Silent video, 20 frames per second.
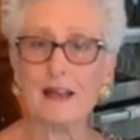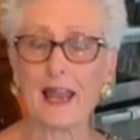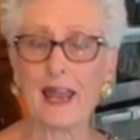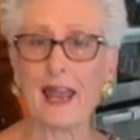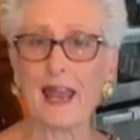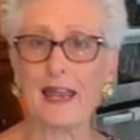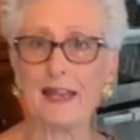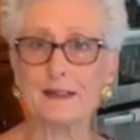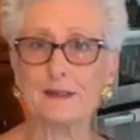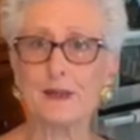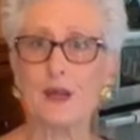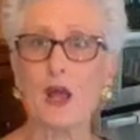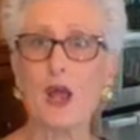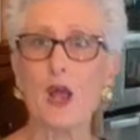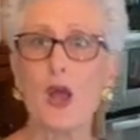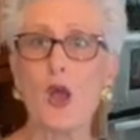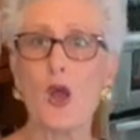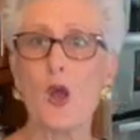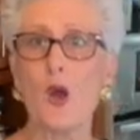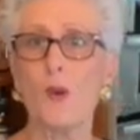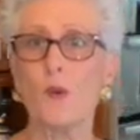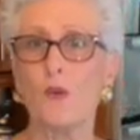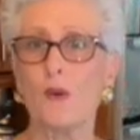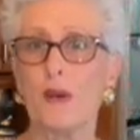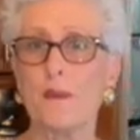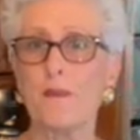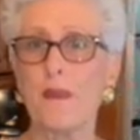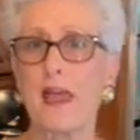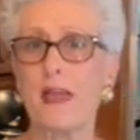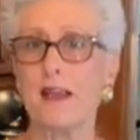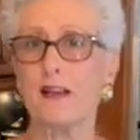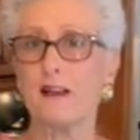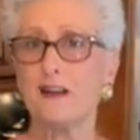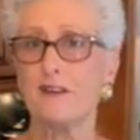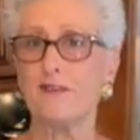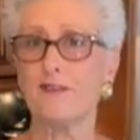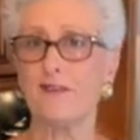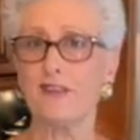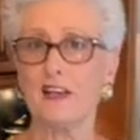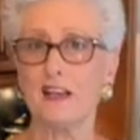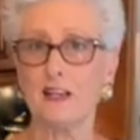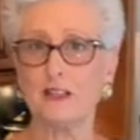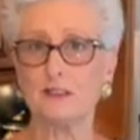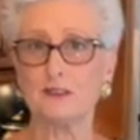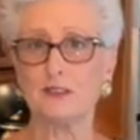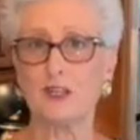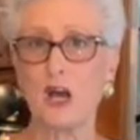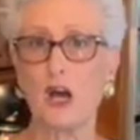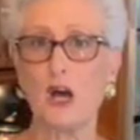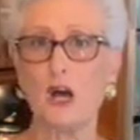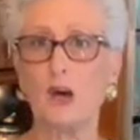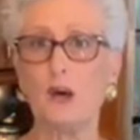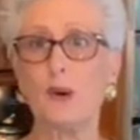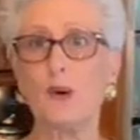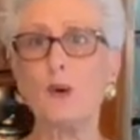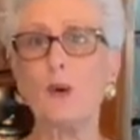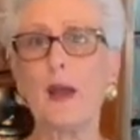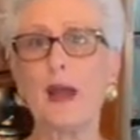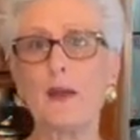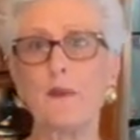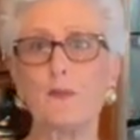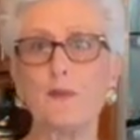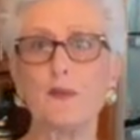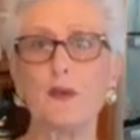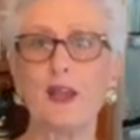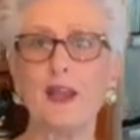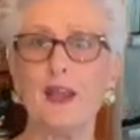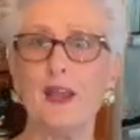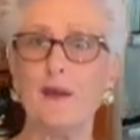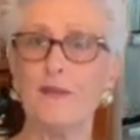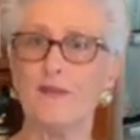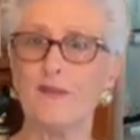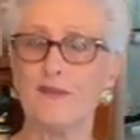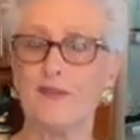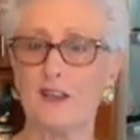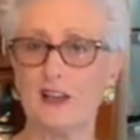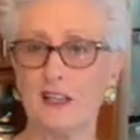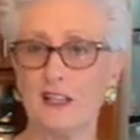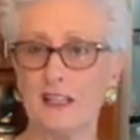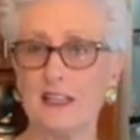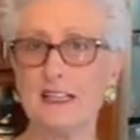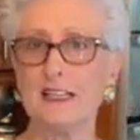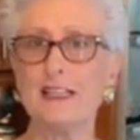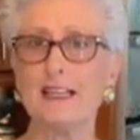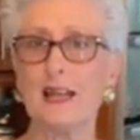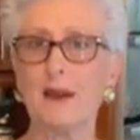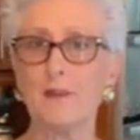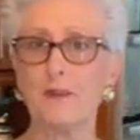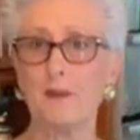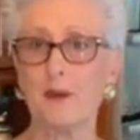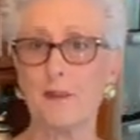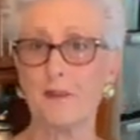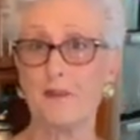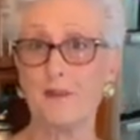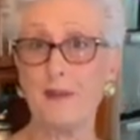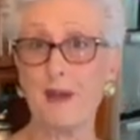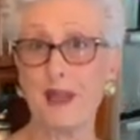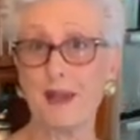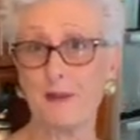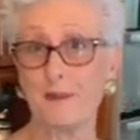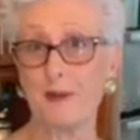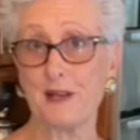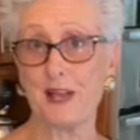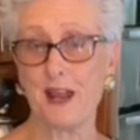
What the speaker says: and we make a filo dough and we fill it and we bake them in the